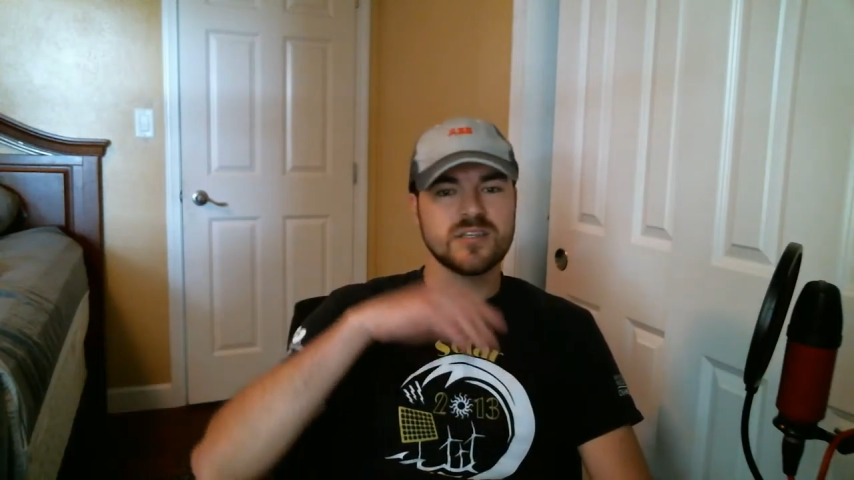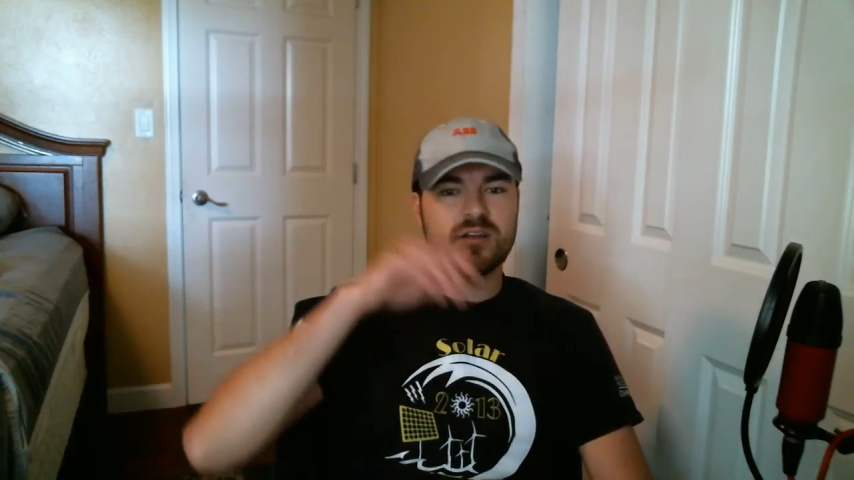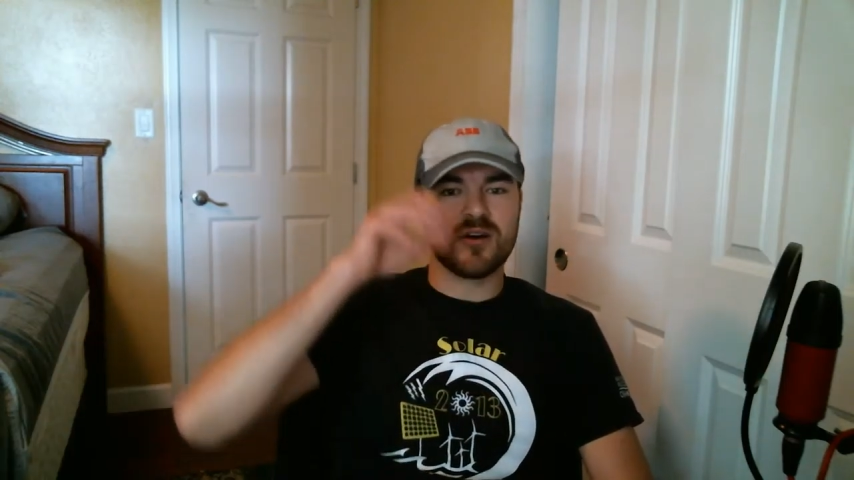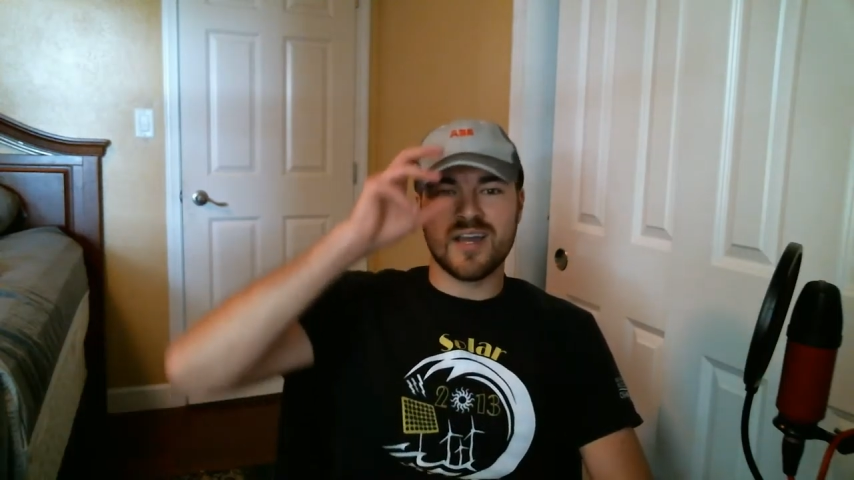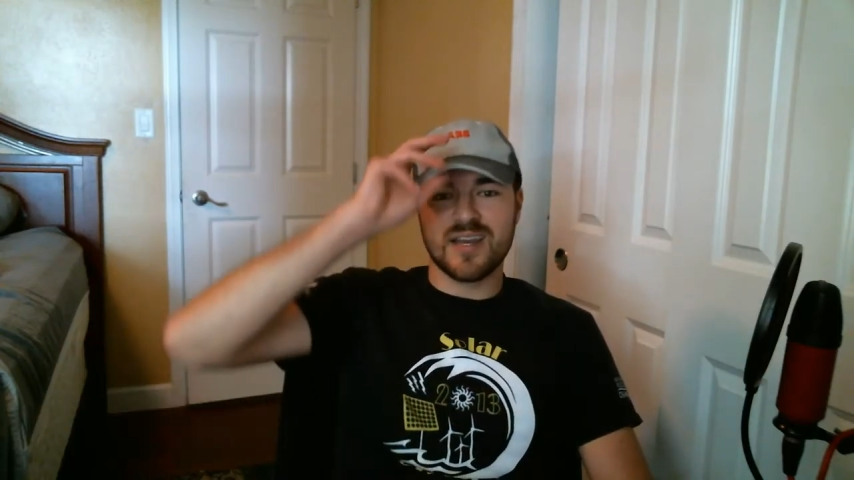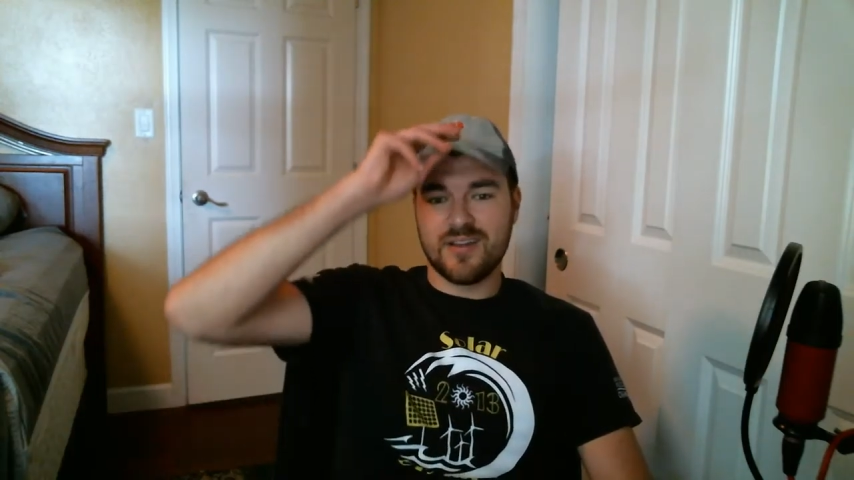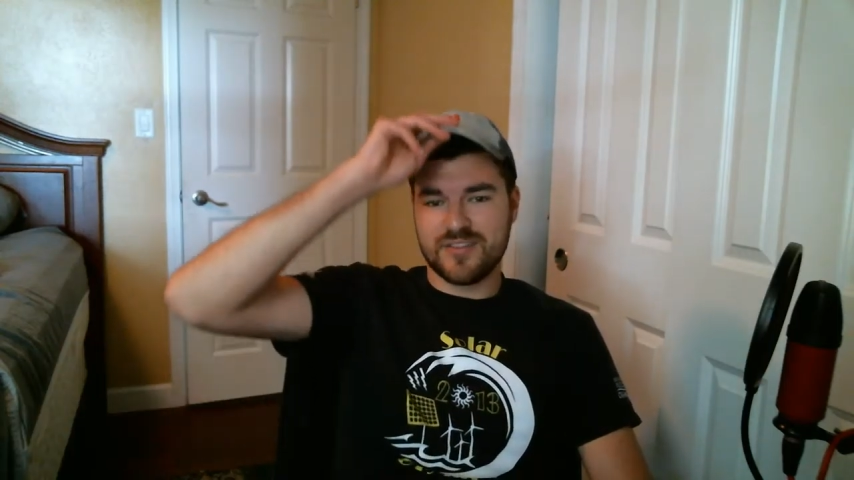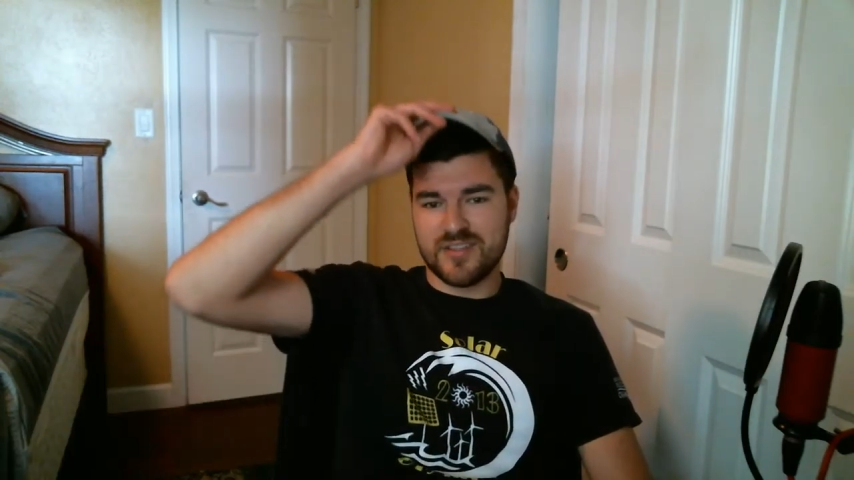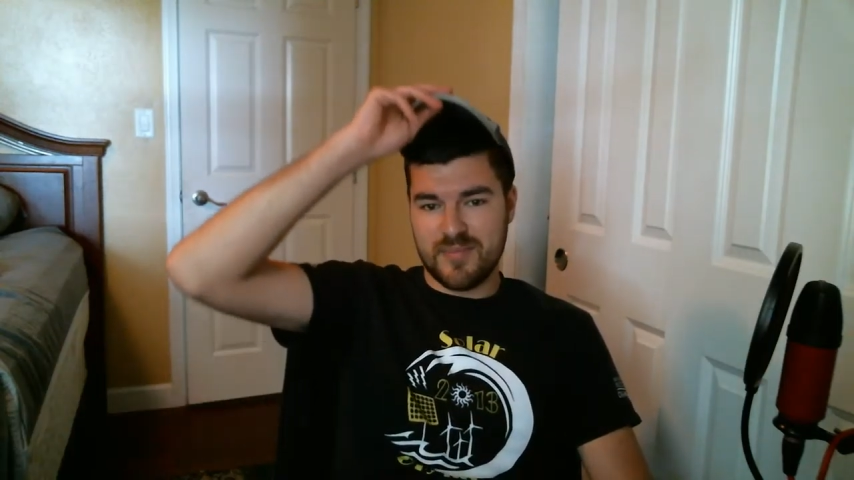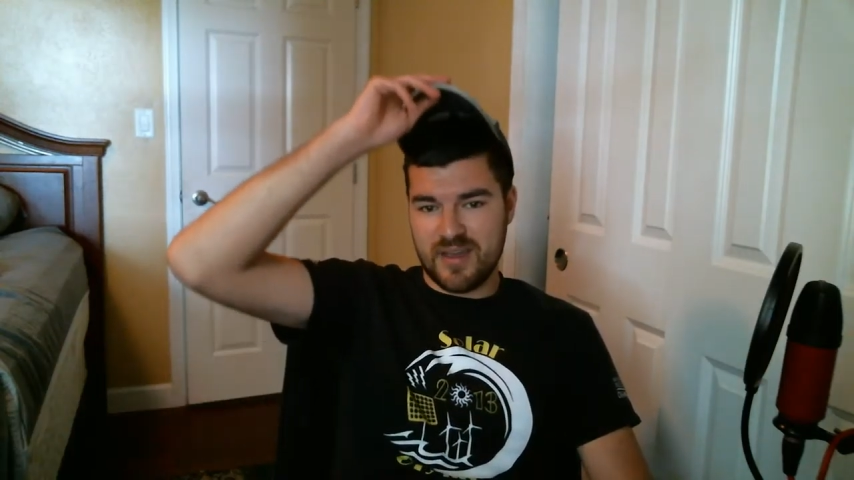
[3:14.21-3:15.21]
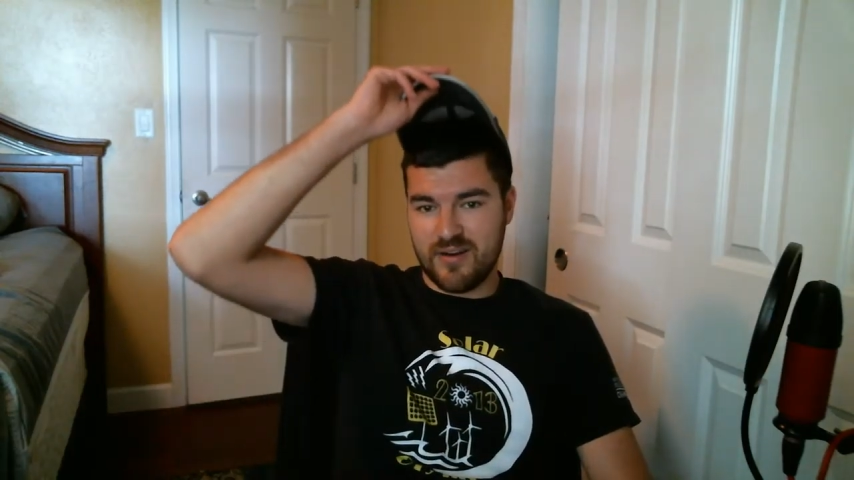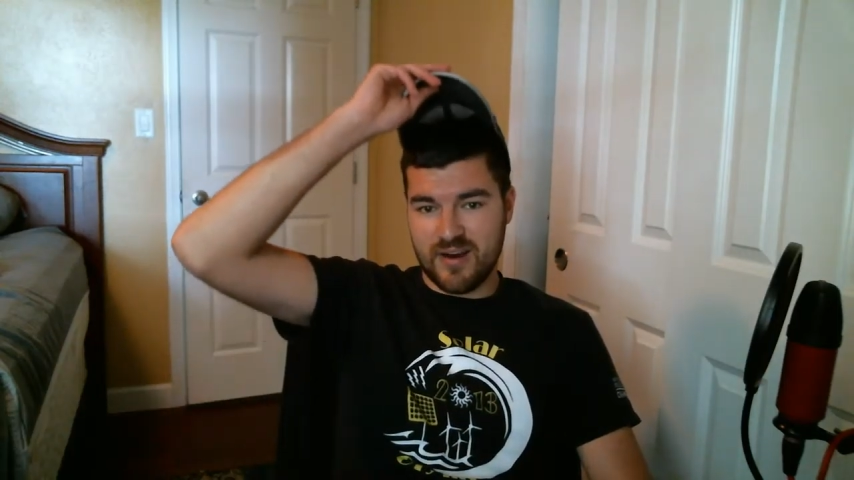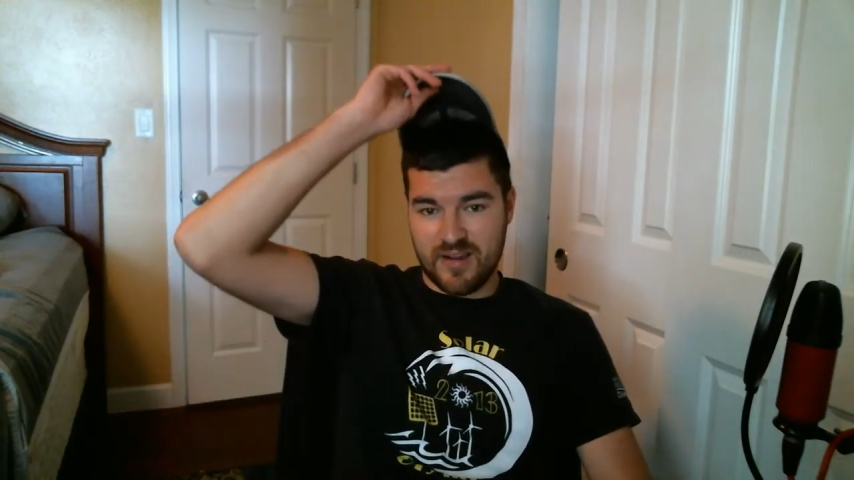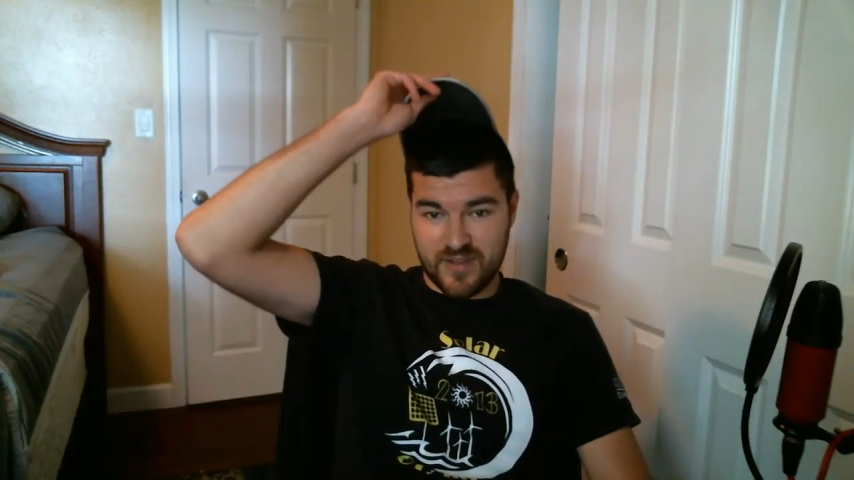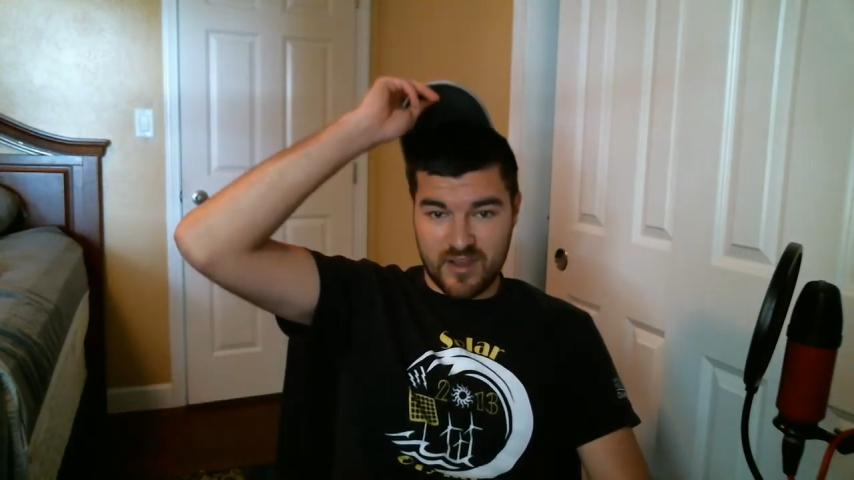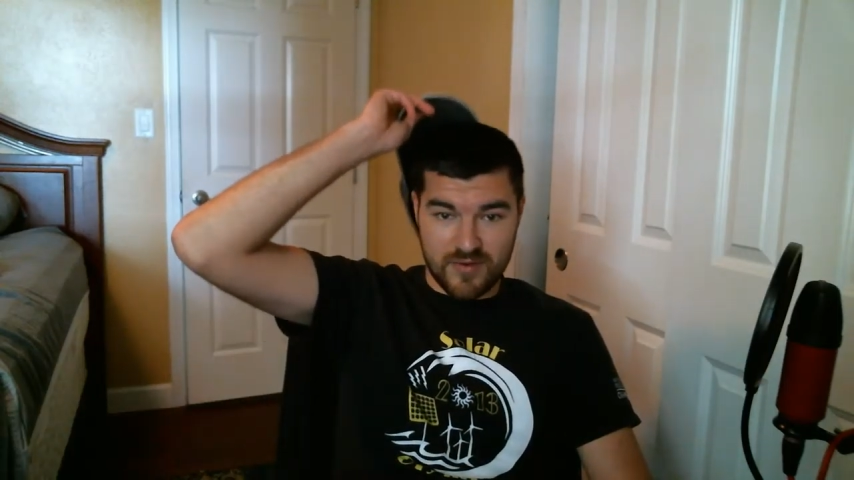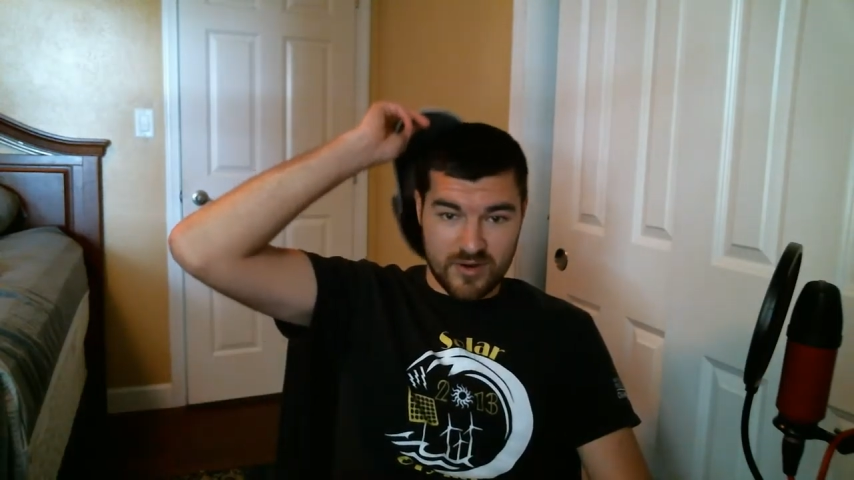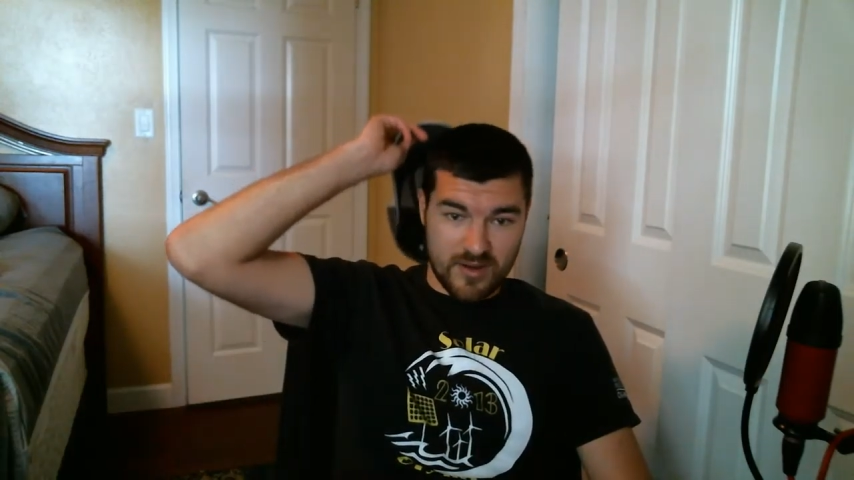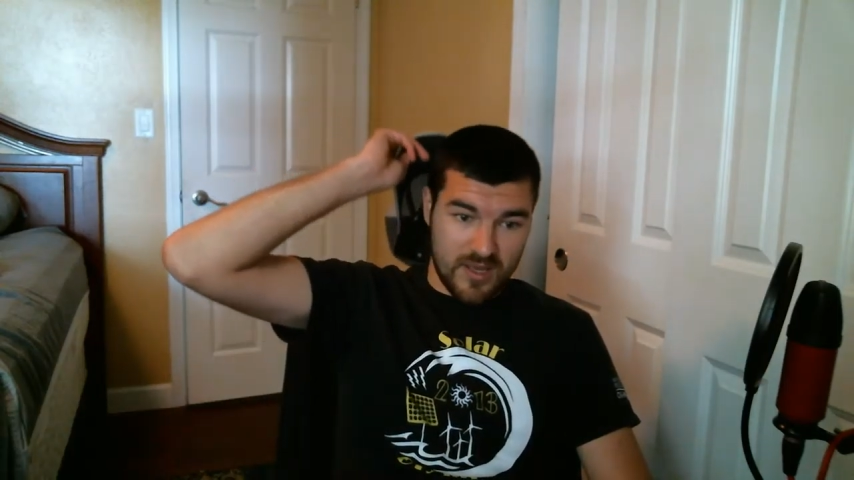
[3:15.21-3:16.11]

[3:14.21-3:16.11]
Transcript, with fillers: ago I announced a Minecraft cover.